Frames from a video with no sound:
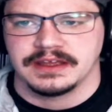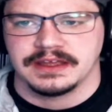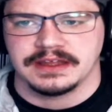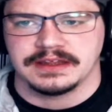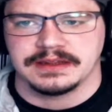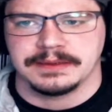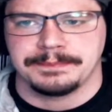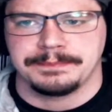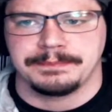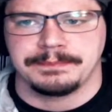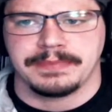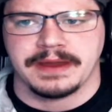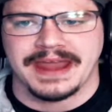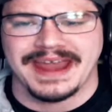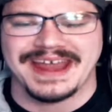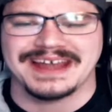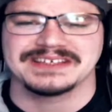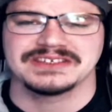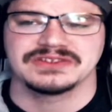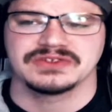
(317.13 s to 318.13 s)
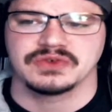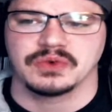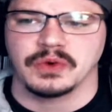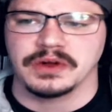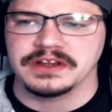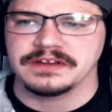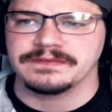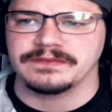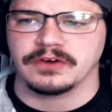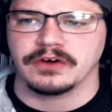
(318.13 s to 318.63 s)
in the past
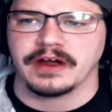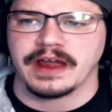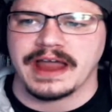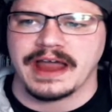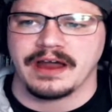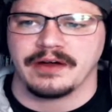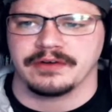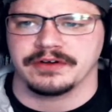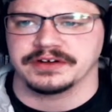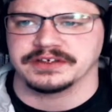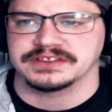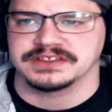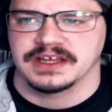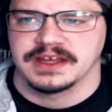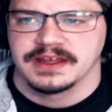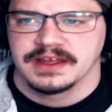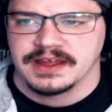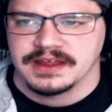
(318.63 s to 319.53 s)
24 hours,